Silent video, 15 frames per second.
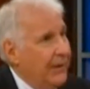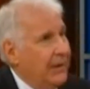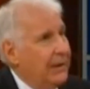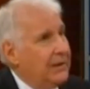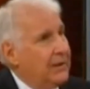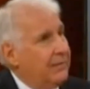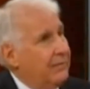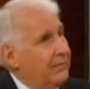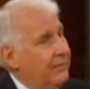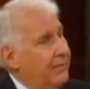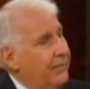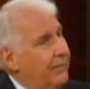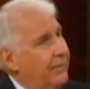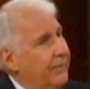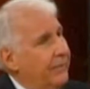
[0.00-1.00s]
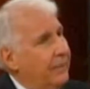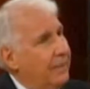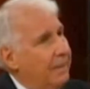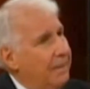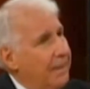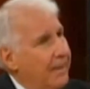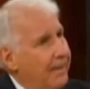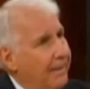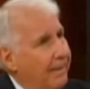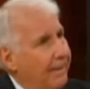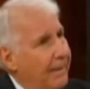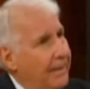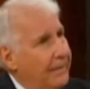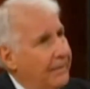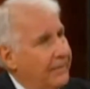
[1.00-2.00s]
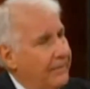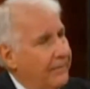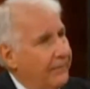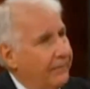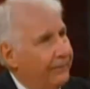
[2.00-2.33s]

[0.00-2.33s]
So you don't think that people who come from